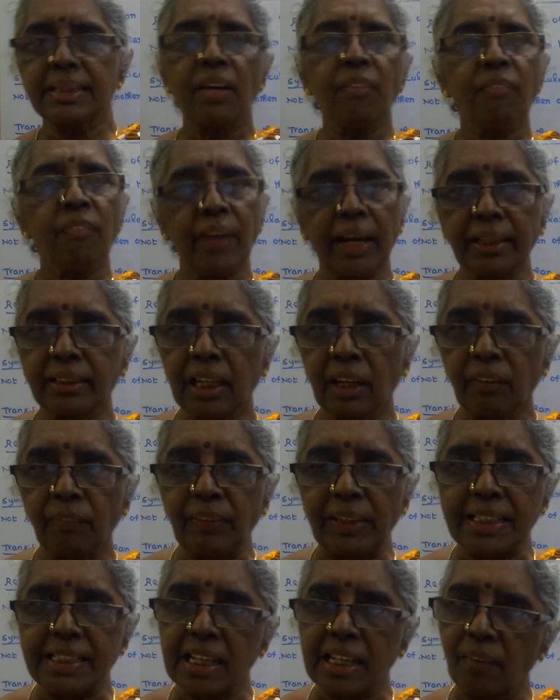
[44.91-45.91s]
a factor of
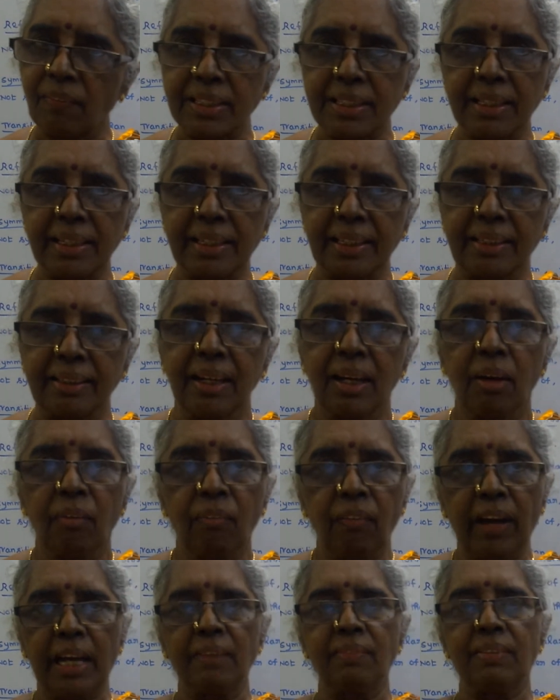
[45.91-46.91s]
itself, isn't it?
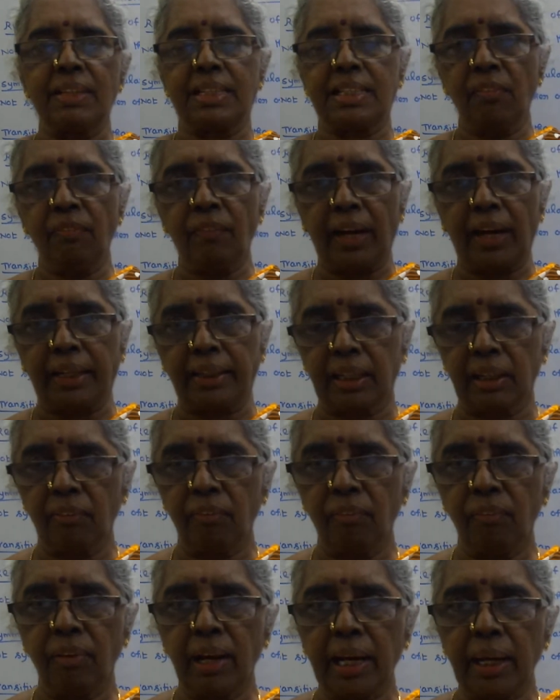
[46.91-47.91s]
5 is a factor
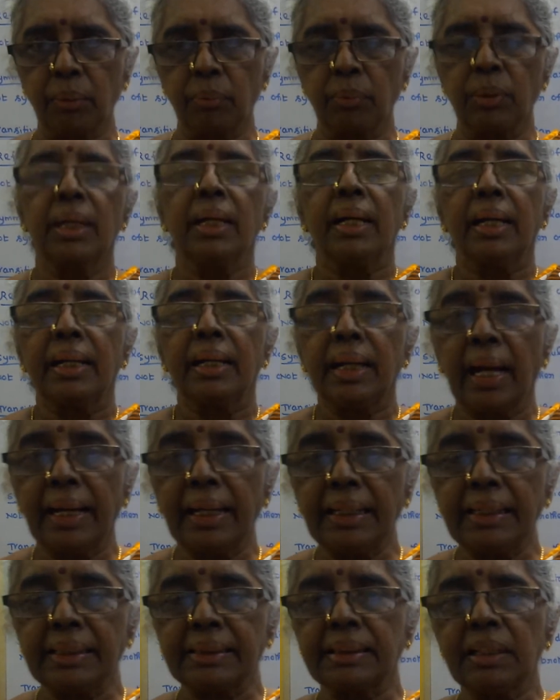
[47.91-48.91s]
of 5.
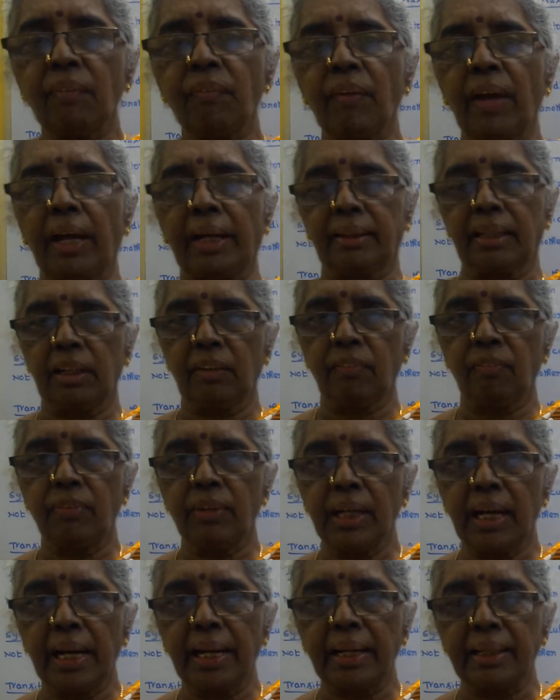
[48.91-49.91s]
9 is a factor of
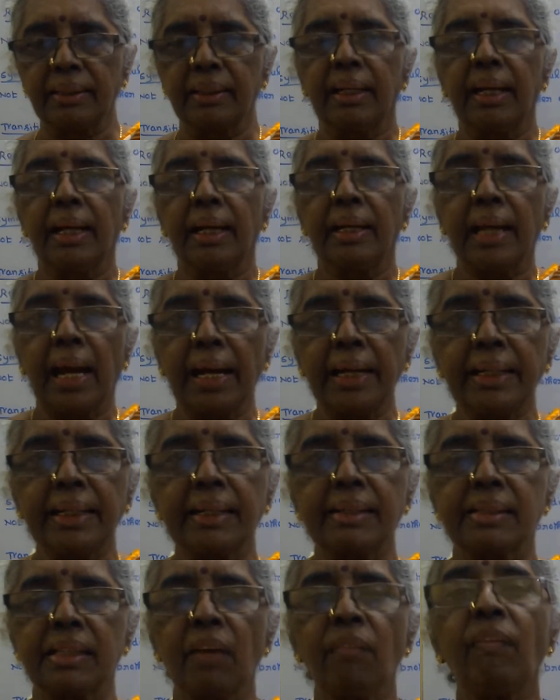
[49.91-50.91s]
9. 8
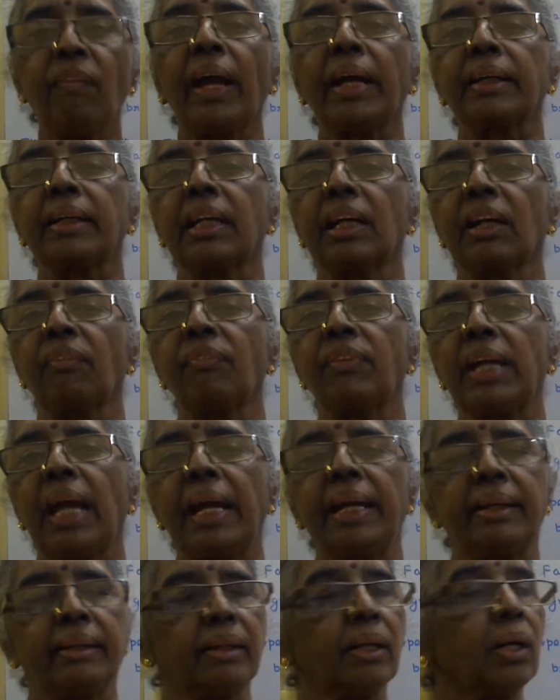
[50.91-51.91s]
is a factor of 8.